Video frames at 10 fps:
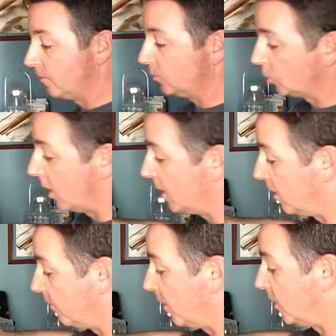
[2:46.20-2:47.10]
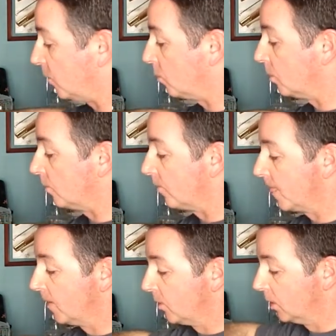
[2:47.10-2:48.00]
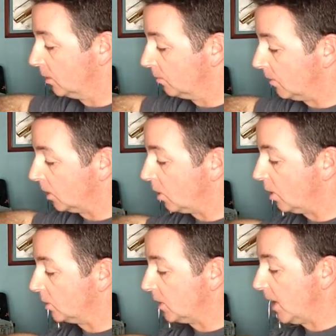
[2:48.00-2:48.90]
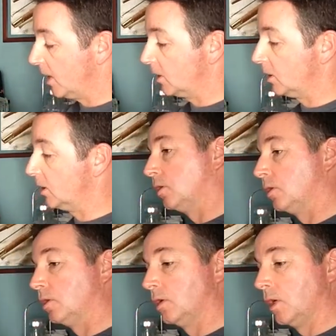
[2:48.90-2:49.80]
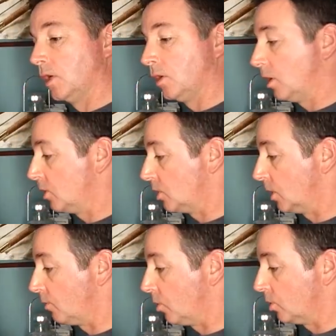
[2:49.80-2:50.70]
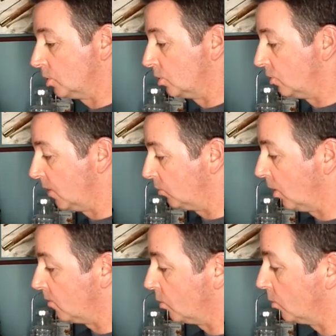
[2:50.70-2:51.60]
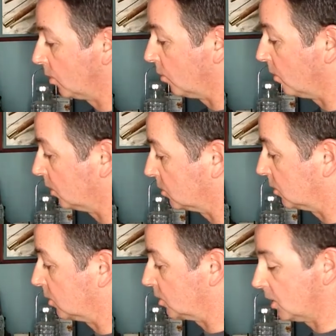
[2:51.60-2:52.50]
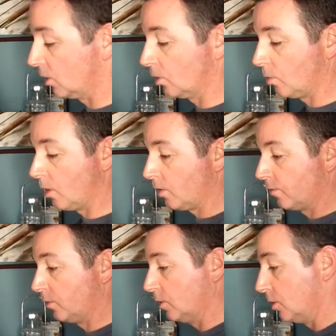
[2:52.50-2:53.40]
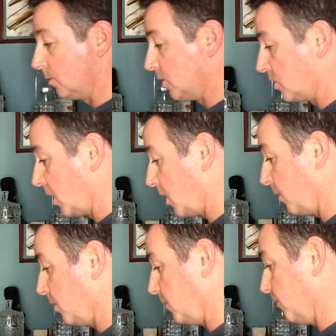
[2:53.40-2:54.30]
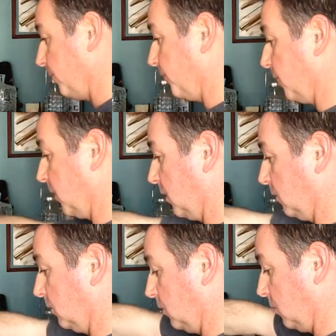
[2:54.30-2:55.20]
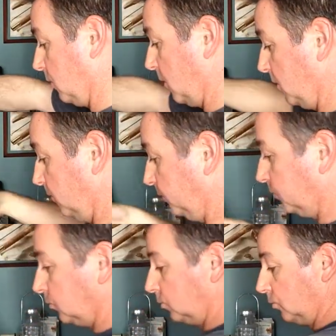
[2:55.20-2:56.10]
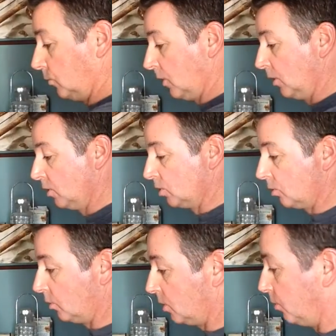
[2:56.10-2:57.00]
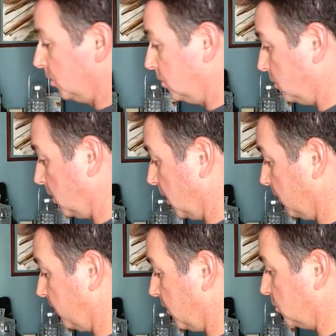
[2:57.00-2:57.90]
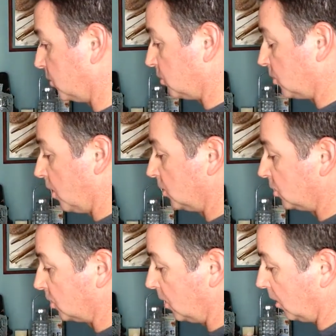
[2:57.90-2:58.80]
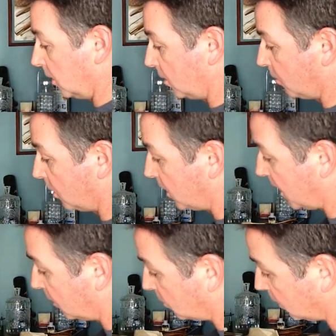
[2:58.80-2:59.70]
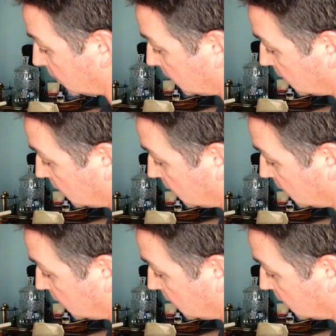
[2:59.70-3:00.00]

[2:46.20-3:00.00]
dry enough that they will make contact. And the nice thing about it is you do have time to work with it, because it does take a little while for it to be set up. Alright. So when you put your feathers aside, just kind of lay them on an angle like